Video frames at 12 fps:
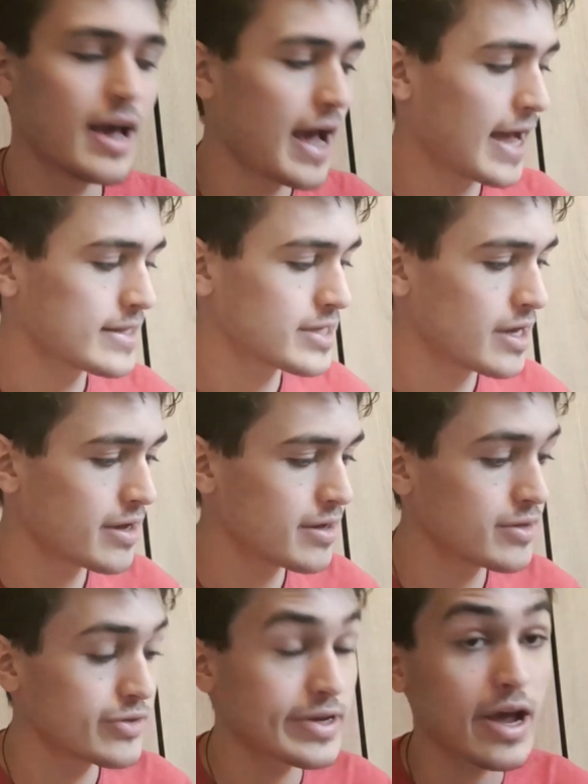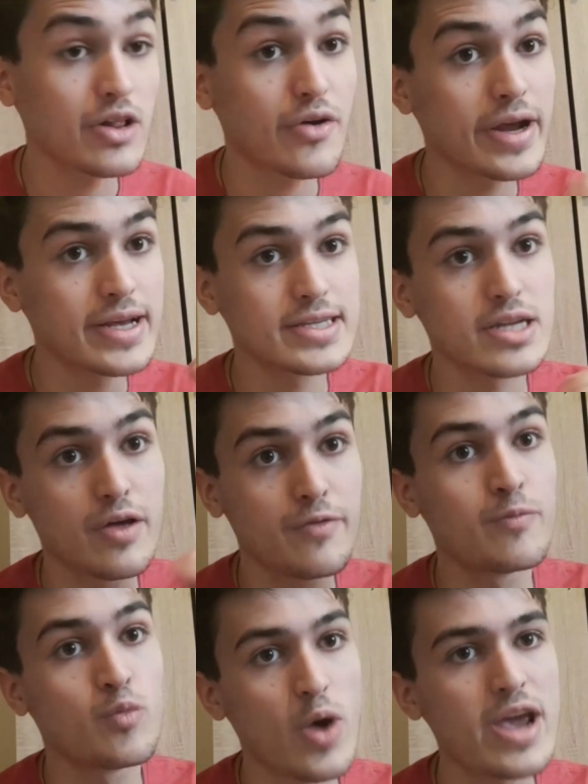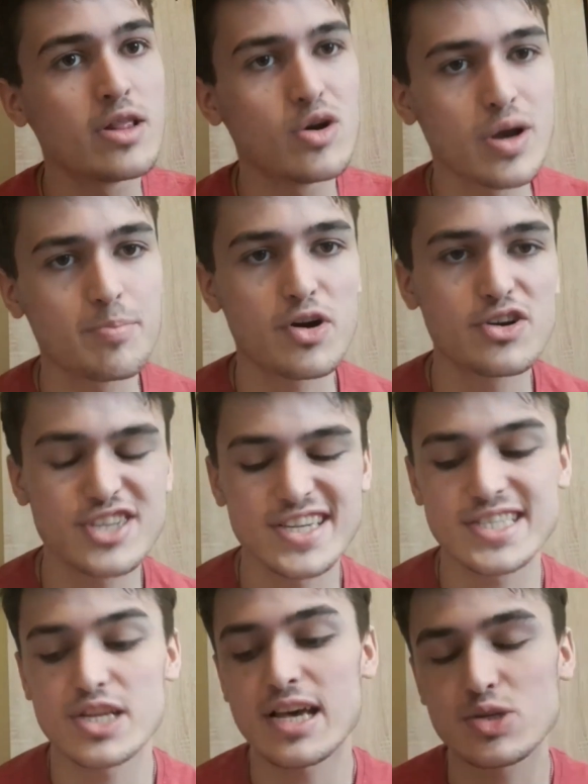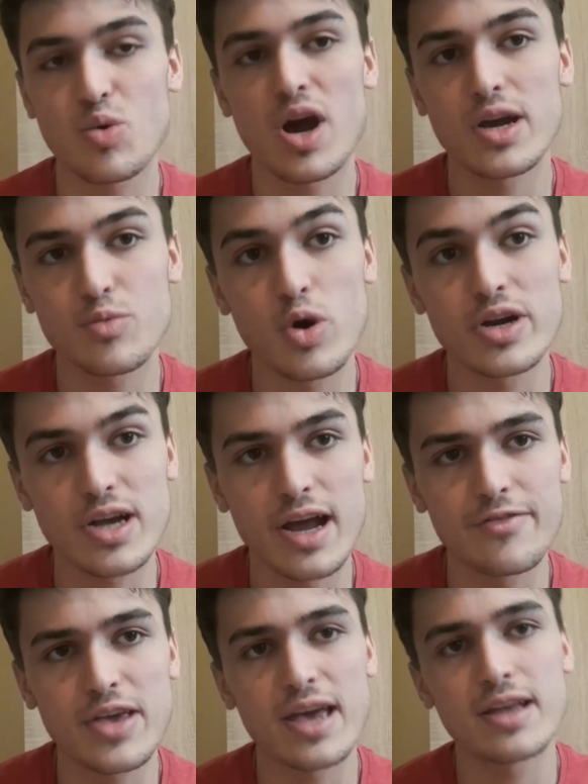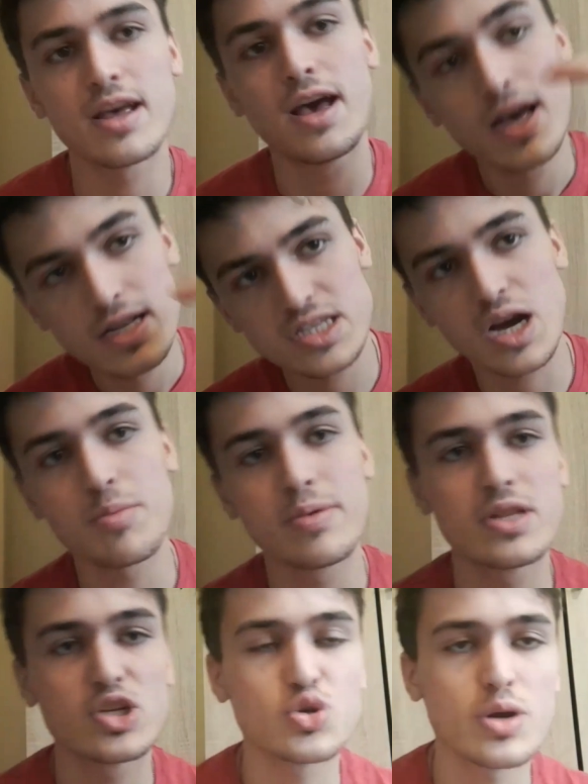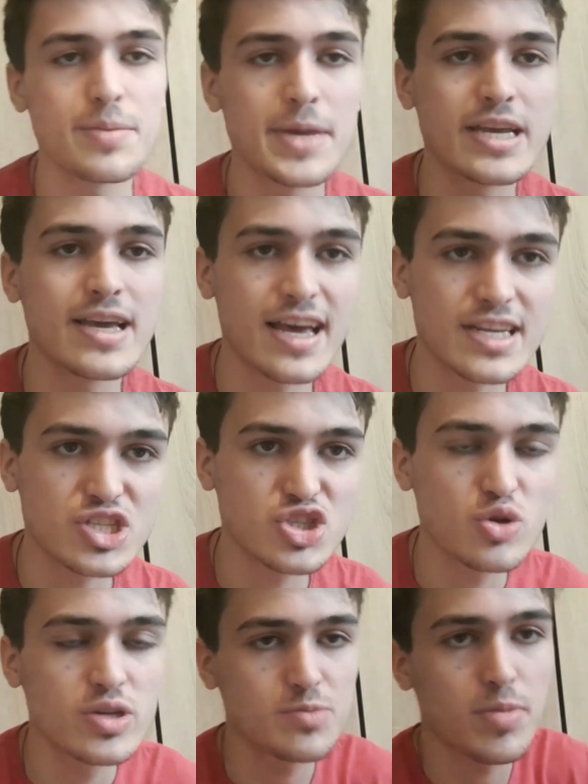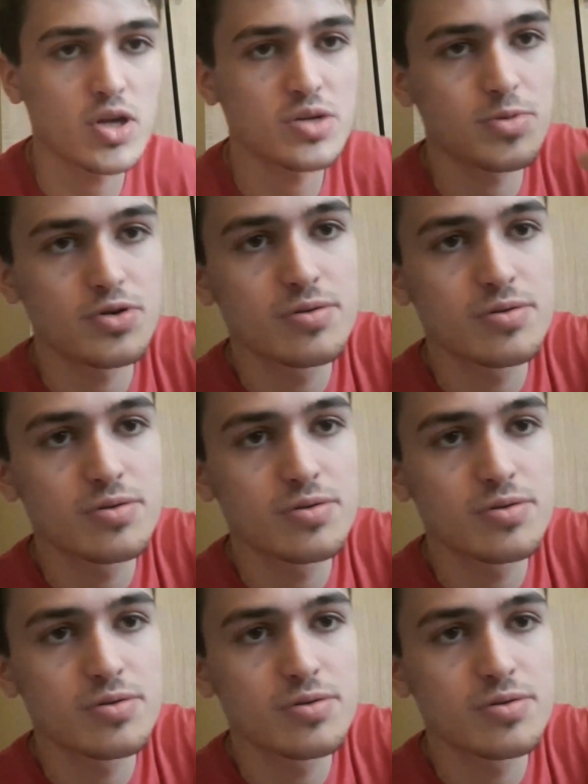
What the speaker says: And the colouring is a way longer process, so that's why I want to kind of get done with the trimming as soon as possible.